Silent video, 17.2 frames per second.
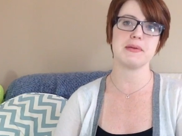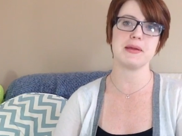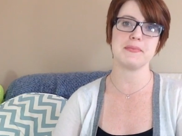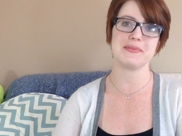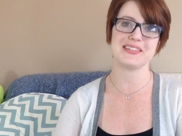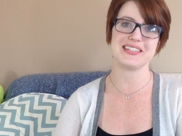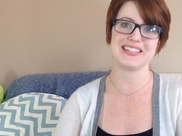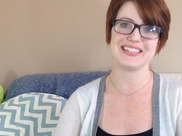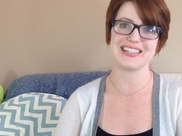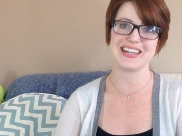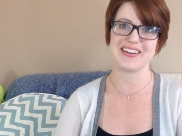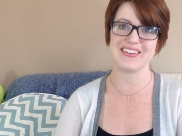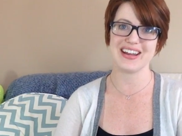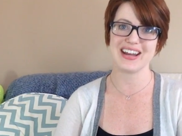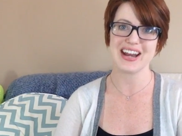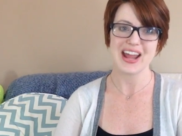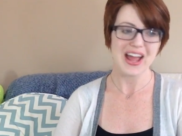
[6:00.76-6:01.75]
people to share
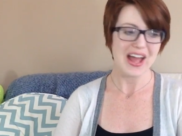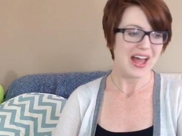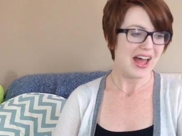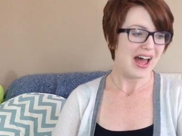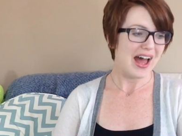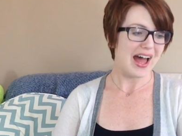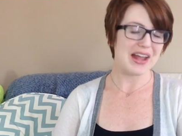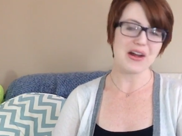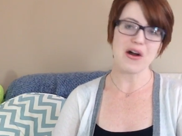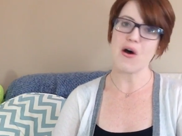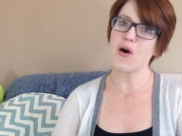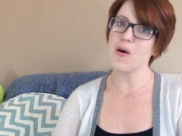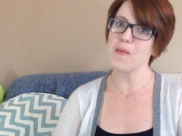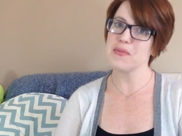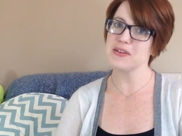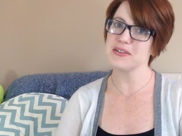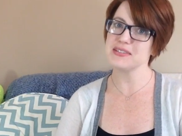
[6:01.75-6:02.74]
it. I
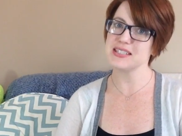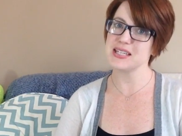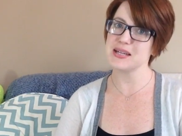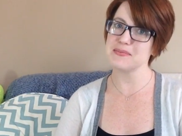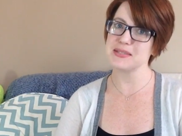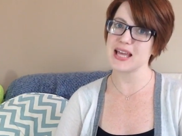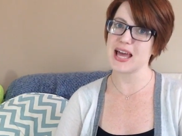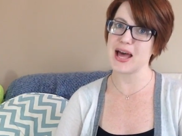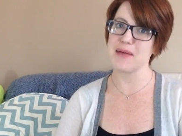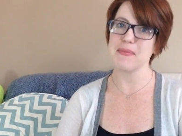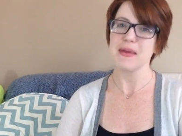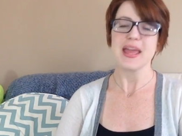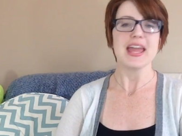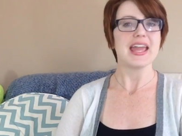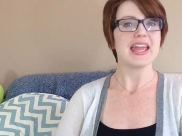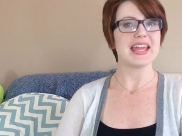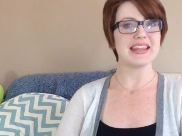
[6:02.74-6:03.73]
hope those tips help.
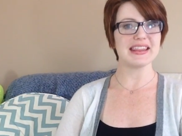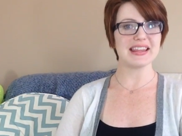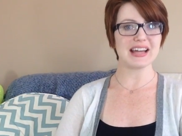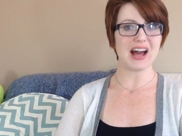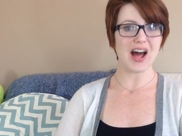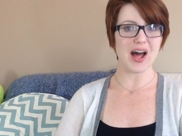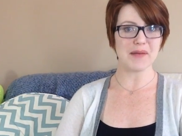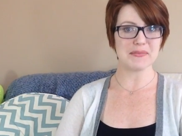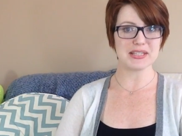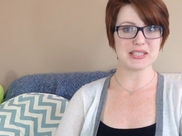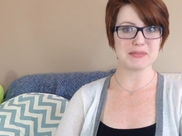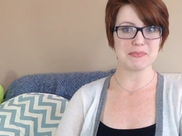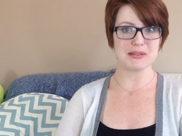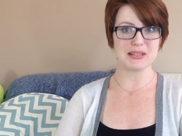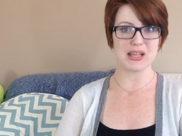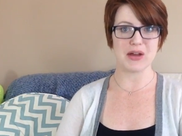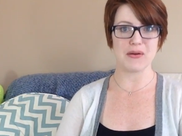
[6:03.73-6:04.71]
In the comments
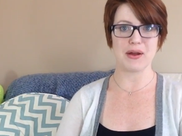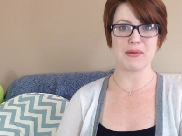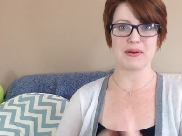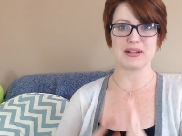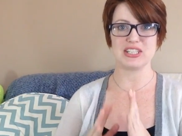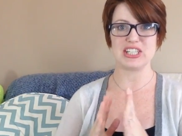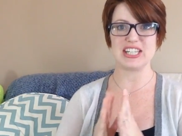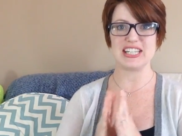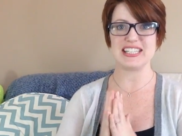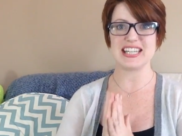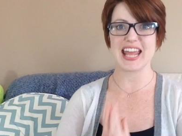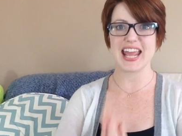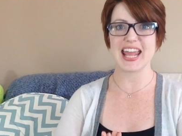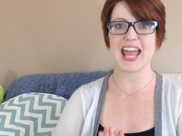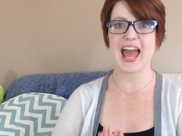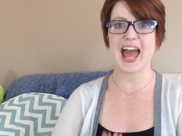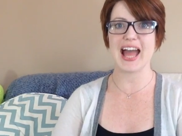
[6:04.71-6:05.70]
below, I want you to
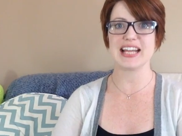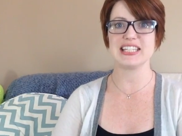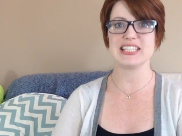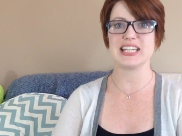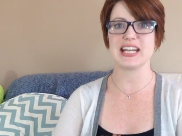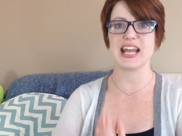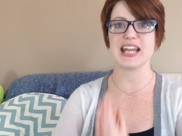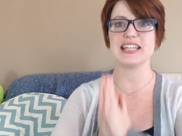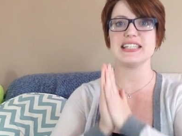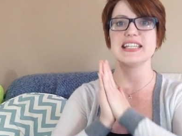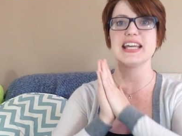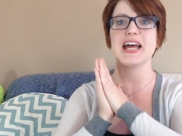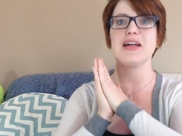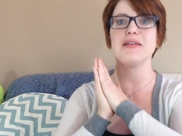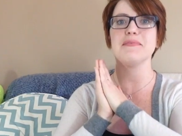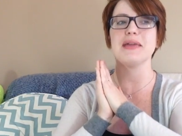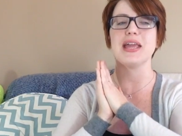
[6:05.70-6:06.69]
take action and
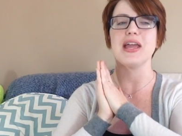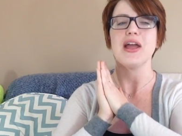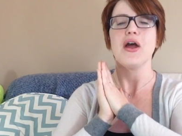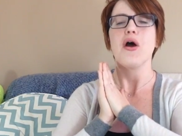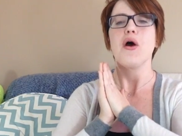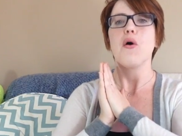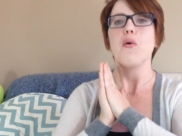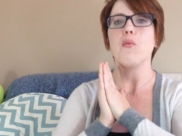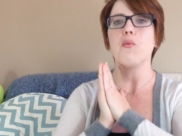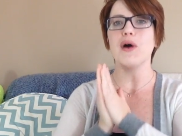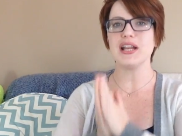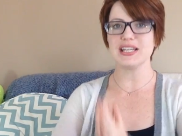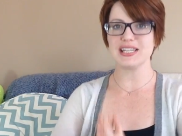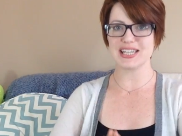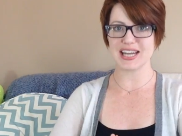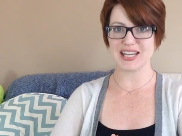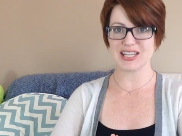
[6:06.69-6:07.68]
tell me what
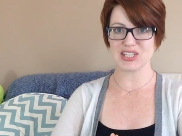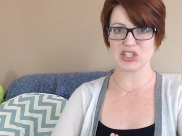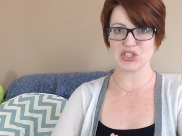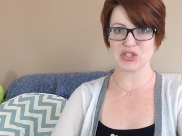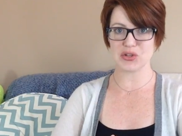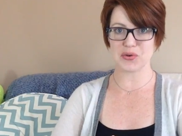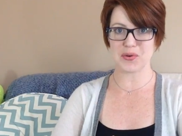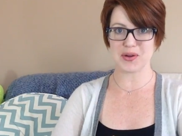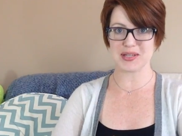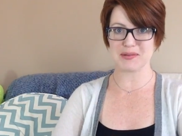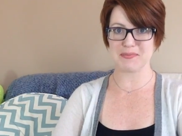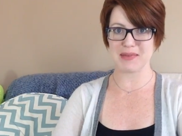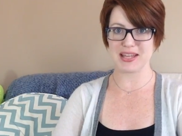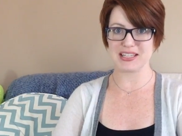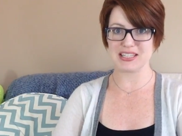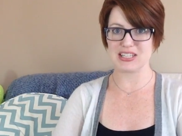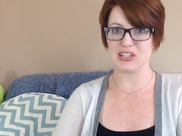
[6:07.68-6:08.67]
changes you're going to
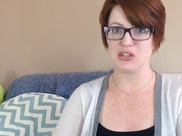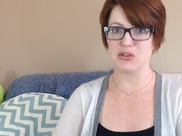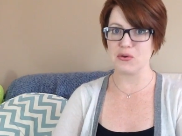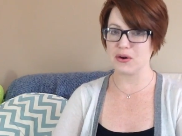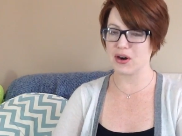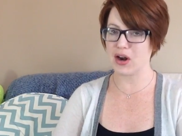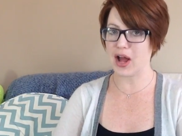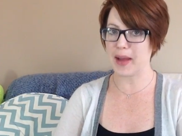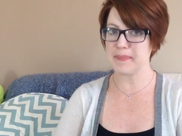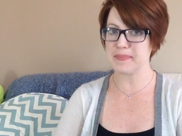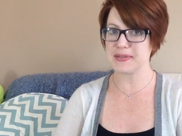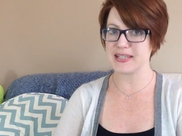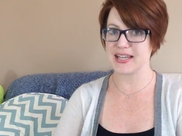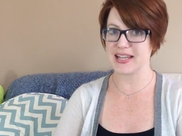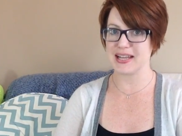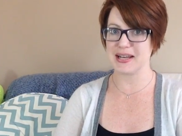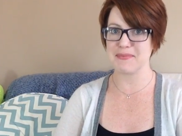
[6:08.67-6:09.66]
make to your
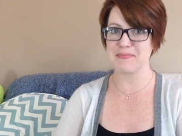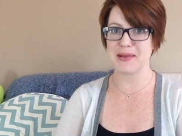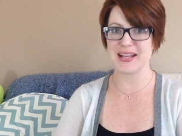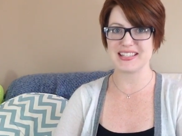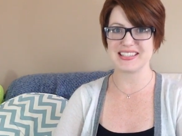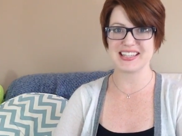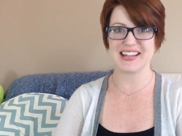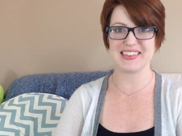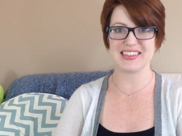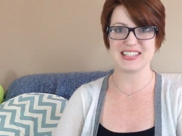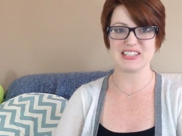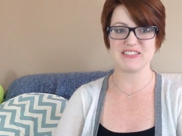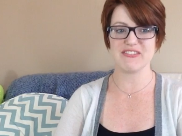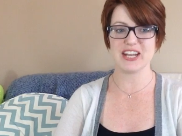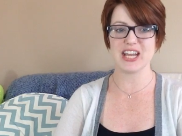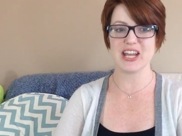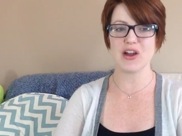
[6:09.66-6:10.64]
opt-in based on this
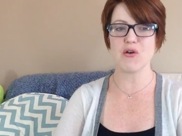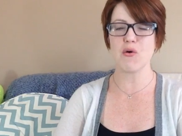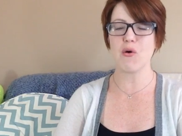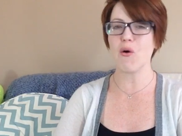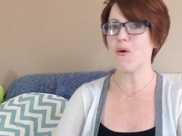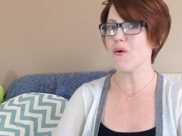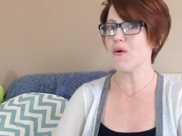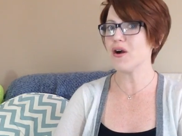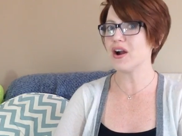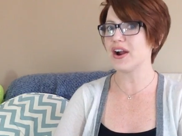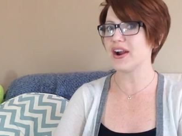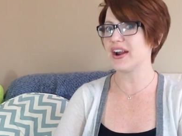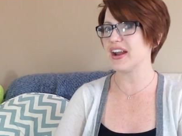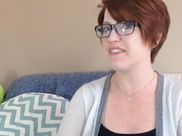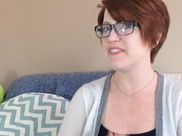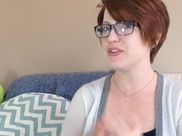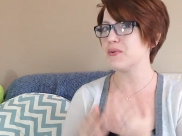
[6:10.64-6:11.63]
video, or
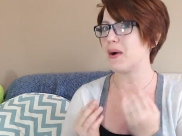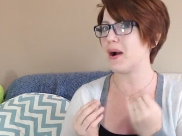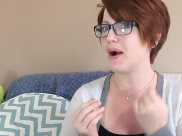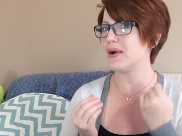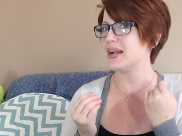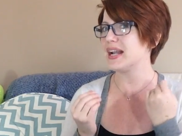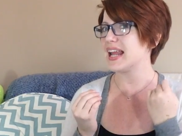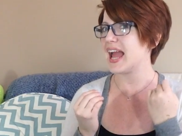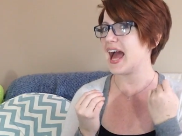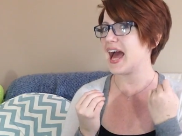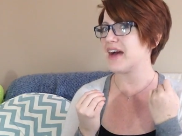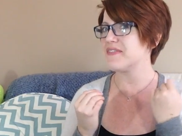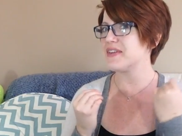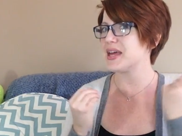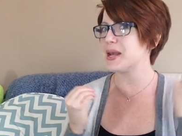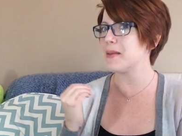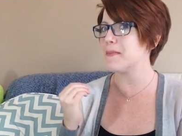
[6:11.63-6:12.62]
if you already have
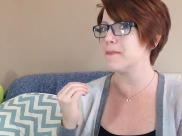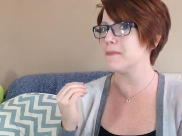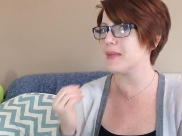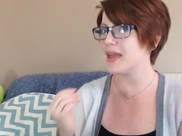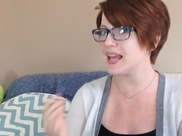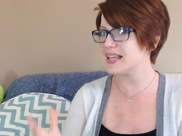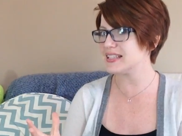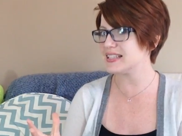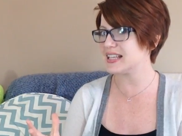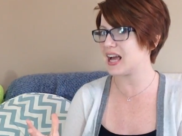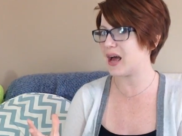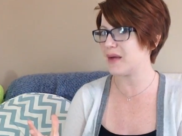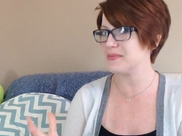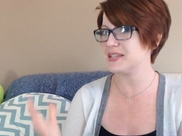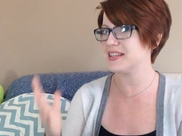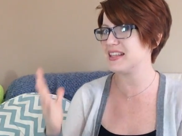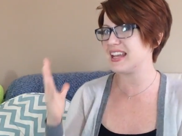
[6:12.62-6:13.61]
an amazing
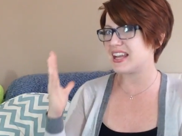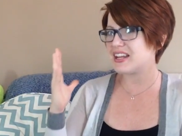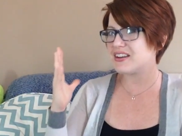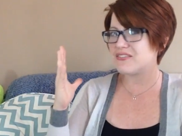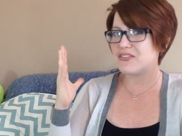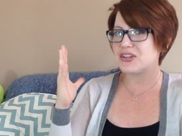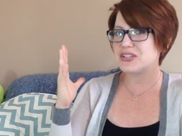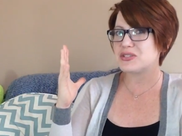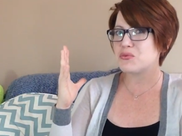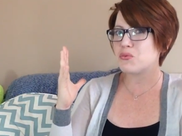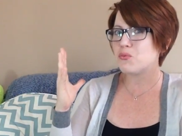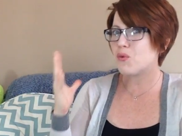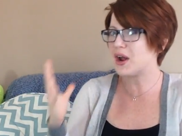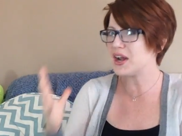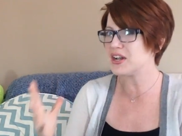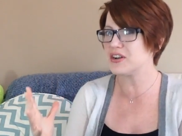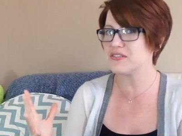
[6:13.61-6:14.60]
opt-in that converts
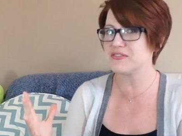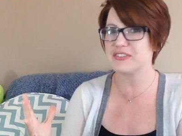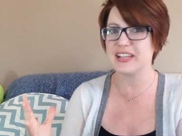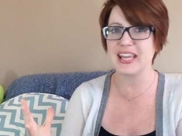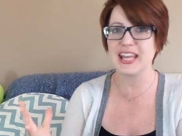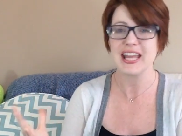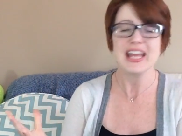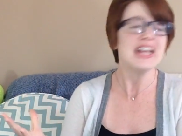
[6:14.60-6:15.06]
wonderfully,